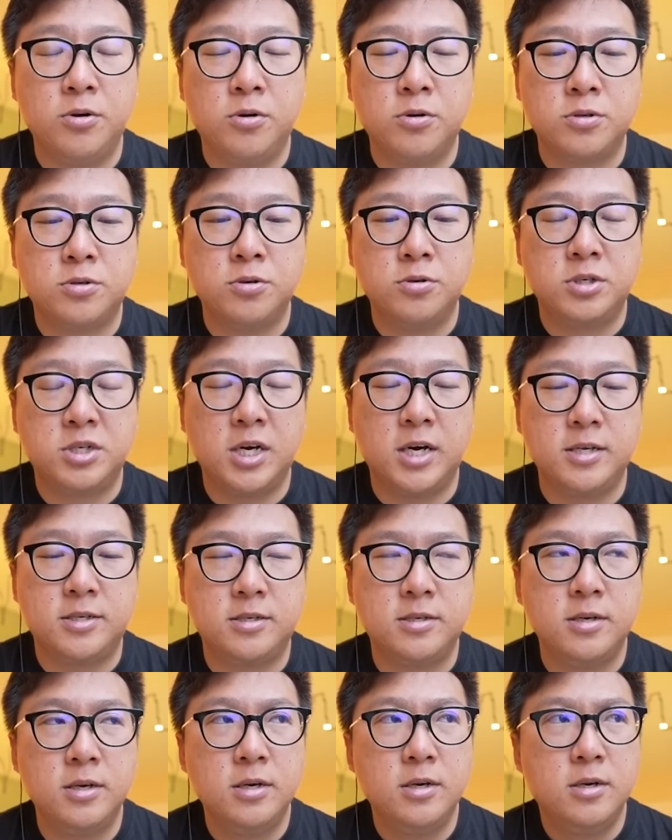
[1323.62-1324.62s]
also
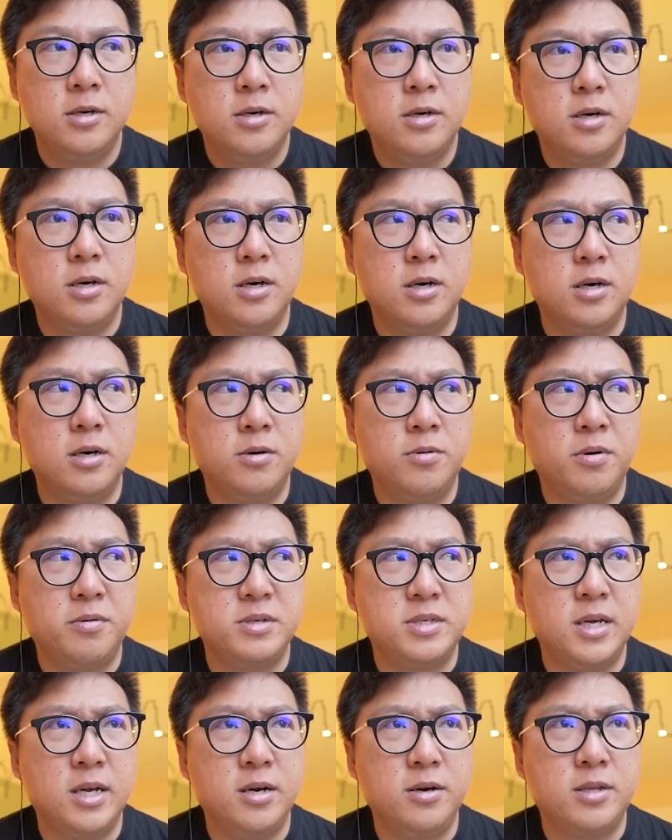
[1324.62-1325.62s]
just, what
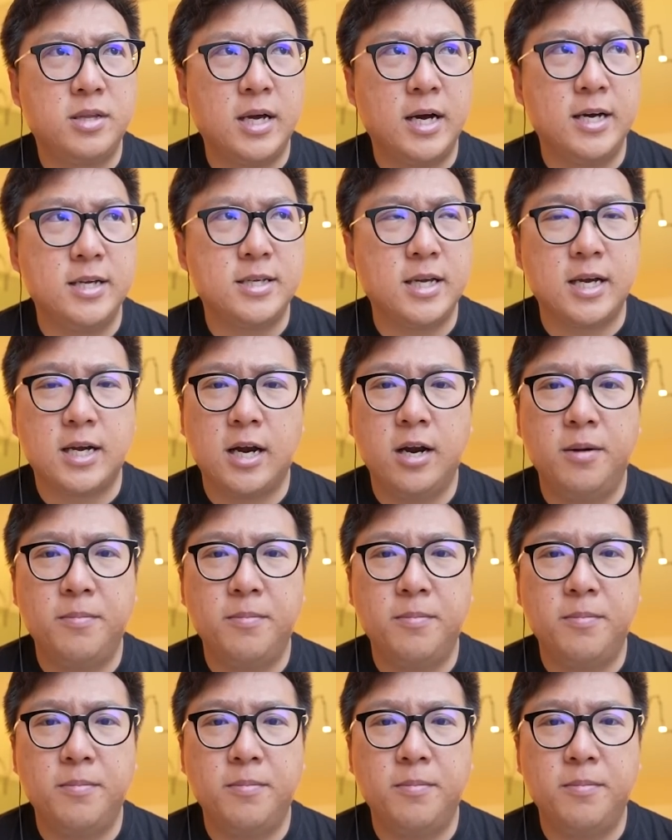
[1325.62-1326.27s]
was the other task? I can't